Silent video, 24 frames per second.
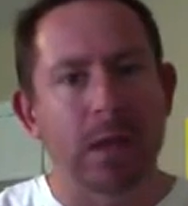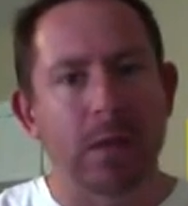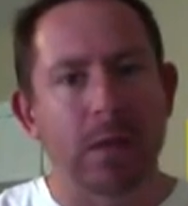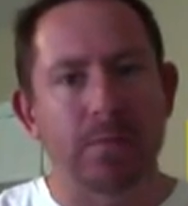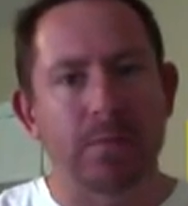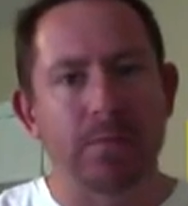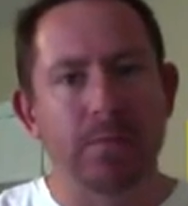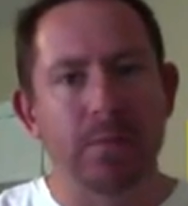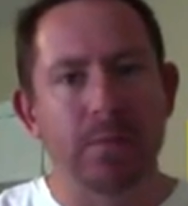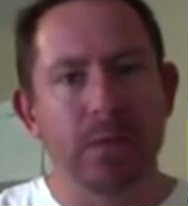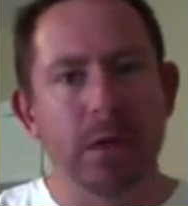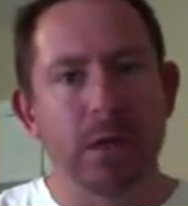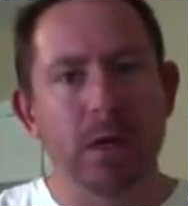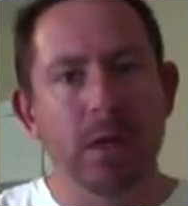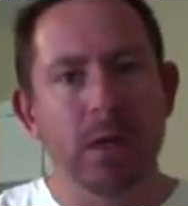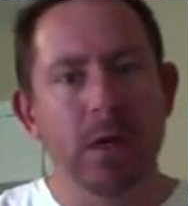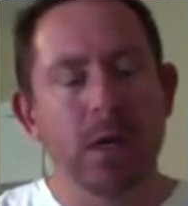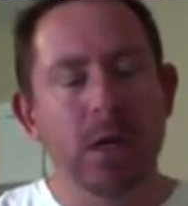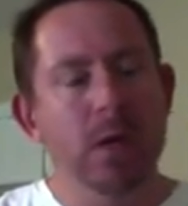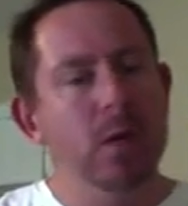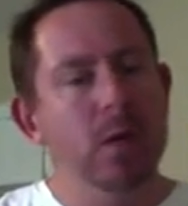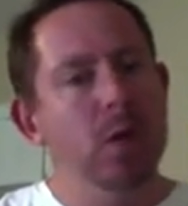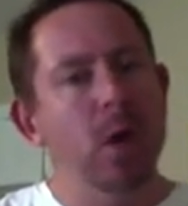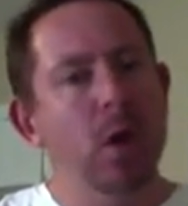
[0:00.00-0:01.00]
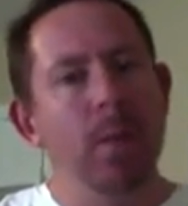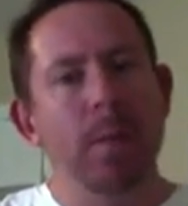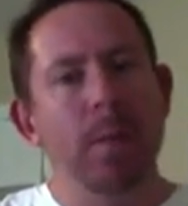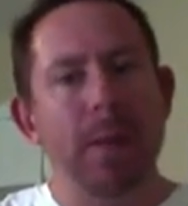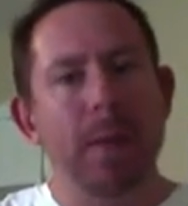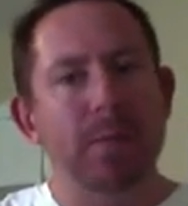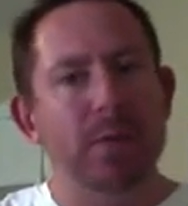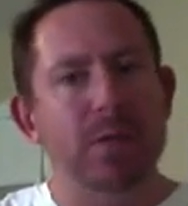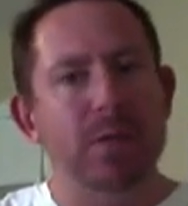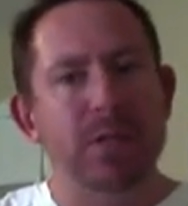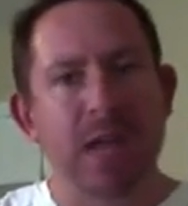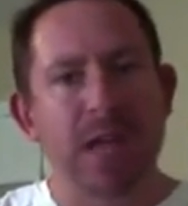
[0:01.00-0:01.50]
them, not by
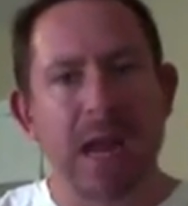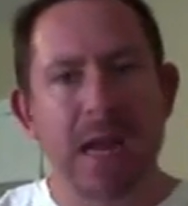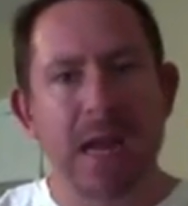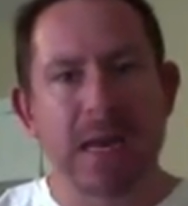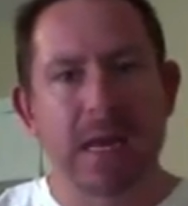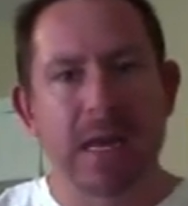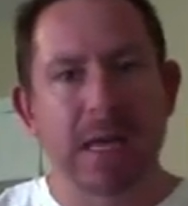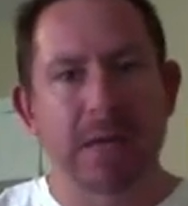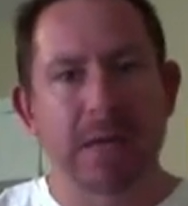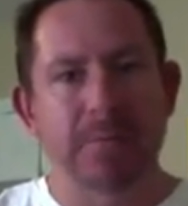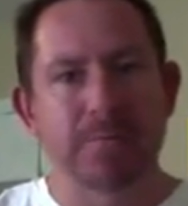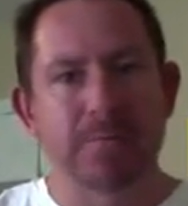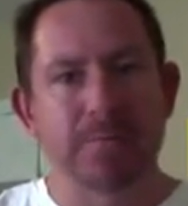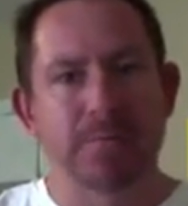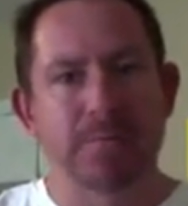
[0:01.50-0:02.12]
pretending,